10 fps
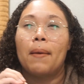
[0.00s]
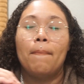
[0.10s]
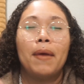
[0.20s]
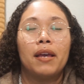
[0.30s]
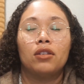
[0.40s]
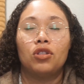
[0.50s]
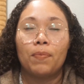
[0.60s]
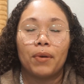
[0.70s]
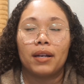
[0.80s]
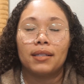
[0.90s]
being
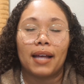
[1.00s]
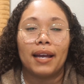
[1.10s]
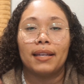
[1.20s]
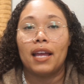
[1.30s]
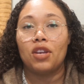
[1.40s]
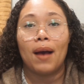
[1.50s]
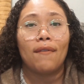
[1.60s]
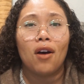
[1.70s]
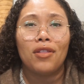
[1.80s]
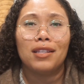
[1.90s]
super excited that you
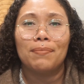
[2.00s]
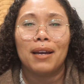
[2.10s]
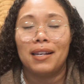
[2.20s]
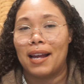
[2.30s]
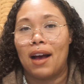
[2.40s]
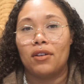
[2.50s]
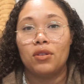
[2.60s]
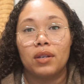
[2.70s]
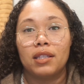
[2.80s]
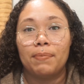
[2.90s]
have all this money now and
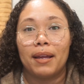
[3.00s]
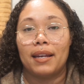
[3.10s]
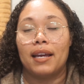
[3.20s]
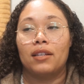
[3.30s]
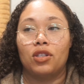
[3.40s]
you could spend it.